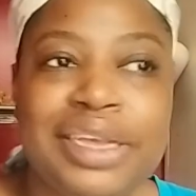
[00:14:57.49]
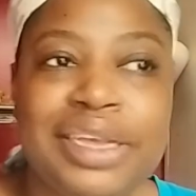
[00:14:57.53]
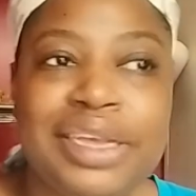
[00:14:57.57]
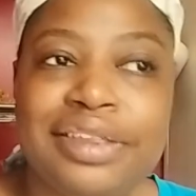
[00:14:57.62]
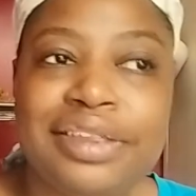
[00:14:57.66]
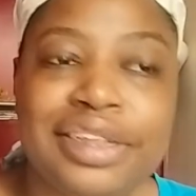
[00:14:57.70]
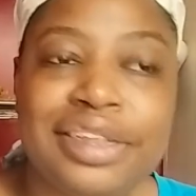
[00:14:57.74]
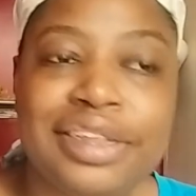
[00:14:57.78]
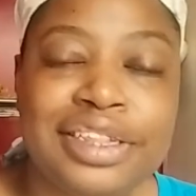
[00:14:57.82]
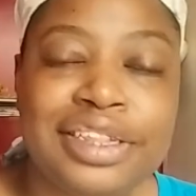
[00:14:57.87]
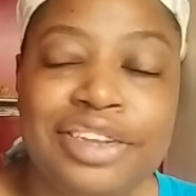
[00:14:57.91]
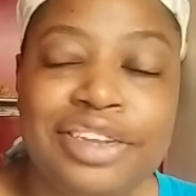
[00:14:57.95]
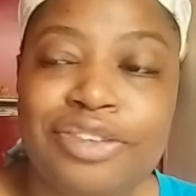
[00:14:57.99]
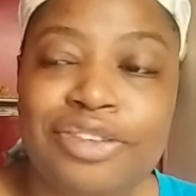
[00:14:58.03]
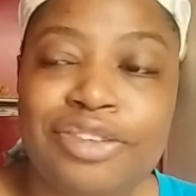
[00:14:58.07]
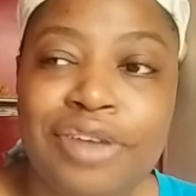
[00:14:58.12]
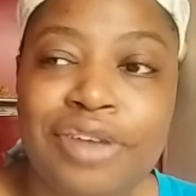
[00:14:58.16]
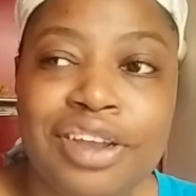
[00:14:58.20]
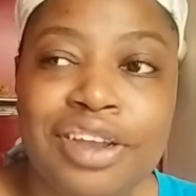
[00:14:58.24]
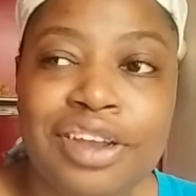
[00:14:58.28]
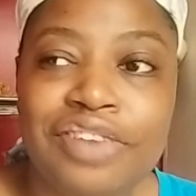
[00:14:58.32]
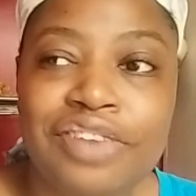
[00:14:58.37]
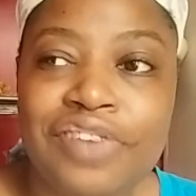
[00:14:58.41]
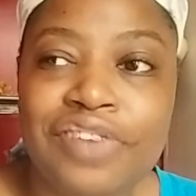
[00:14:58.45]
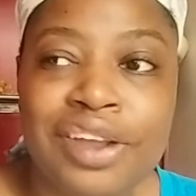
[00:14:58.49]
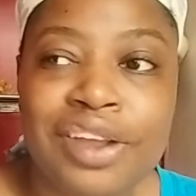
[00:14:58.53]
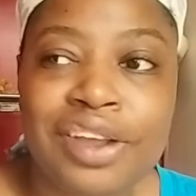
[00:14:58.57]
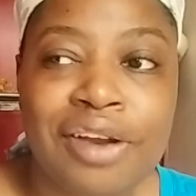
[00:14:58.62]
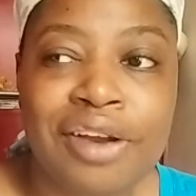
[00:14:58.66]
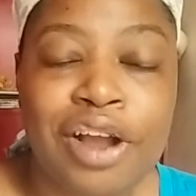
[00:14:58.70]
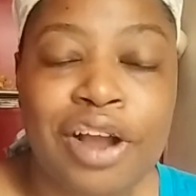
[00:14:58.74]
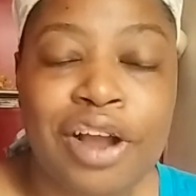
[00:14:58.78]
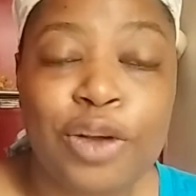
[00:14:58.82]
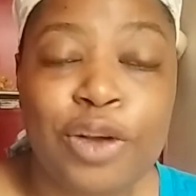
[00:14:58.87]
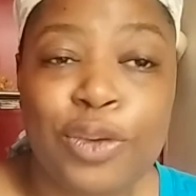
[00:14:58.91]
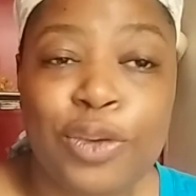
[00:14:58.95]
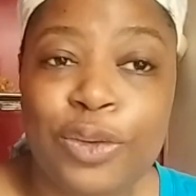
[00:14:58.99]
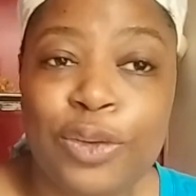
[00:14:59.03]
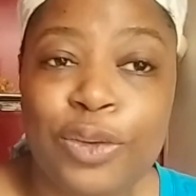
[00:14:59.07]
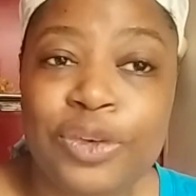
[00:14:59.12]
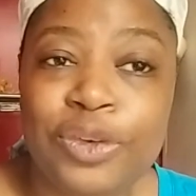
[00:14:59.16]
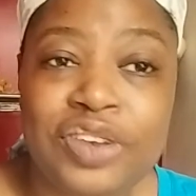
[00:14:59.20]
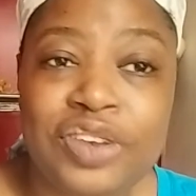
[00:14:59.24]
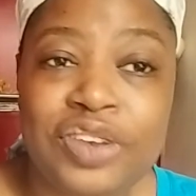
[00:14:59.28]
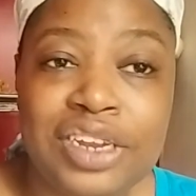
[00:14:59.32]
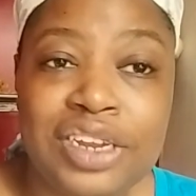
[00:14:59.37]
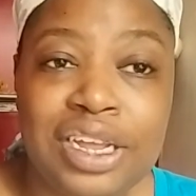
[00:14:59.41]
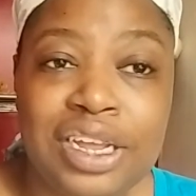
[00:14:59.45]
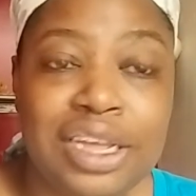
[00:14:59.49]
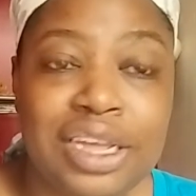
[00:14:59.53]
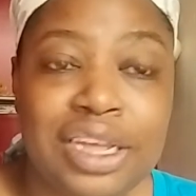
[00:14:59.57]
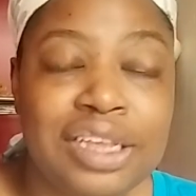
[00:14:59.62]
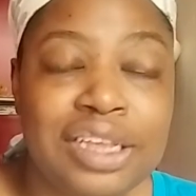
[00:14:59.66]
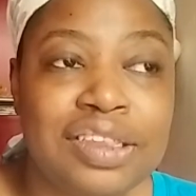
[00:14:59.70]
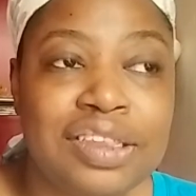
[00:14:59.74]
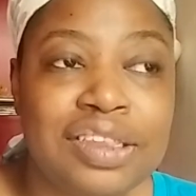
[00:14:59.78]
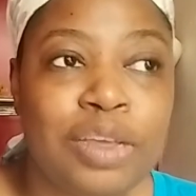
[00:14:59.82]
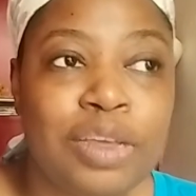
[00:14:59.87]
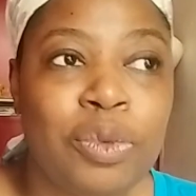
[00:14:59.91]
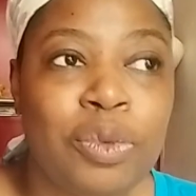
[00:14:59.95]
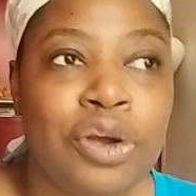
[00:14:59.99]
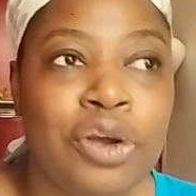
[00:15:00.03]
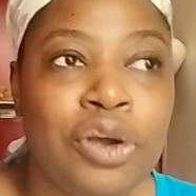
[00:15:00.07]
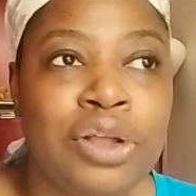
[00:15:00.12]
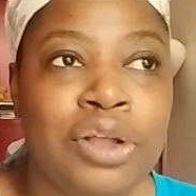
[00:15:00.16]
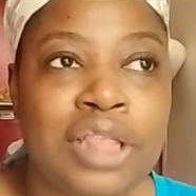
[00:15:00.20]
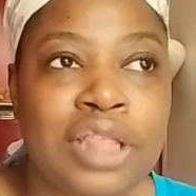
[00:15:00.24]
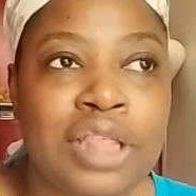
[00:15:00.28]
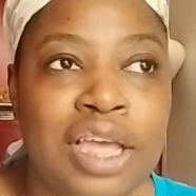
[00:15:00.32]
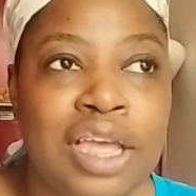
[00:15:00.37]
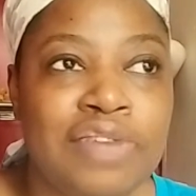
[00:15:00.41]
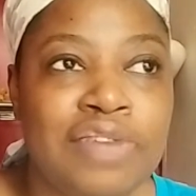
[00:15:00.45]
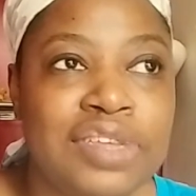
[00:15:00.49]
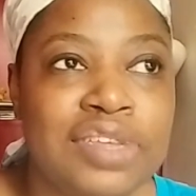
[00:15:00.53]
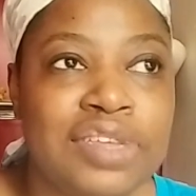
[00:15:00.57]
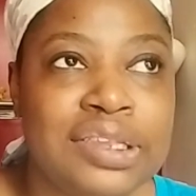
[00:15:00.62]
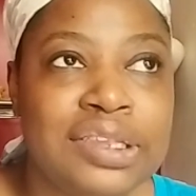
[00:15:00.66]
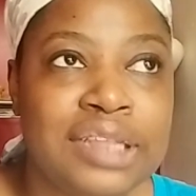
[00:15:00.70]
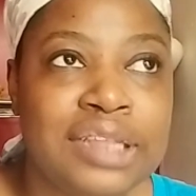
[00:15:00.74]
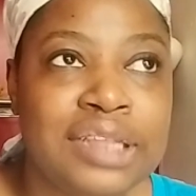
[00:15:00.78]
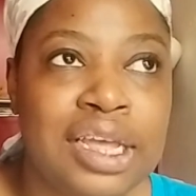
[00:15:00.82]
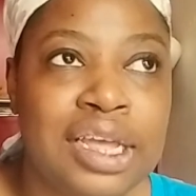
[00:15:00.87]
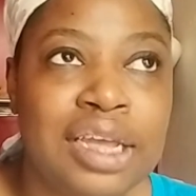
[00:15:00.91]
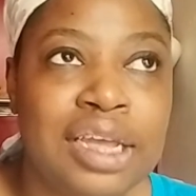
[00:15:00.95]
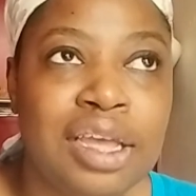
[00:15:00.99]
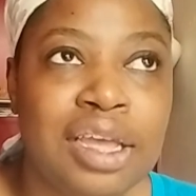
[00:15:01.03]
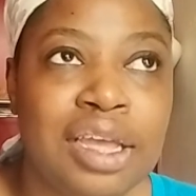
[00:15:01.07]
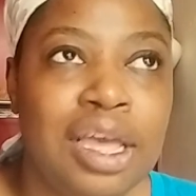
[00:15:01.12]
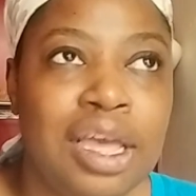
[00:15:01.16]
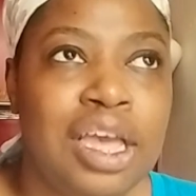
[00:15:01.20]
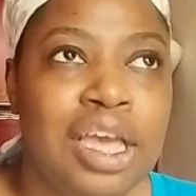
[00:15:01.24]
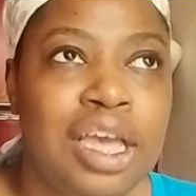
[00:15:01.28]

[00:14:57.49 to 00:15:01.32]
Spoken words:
basically trying to figure out who she is and what her life is like.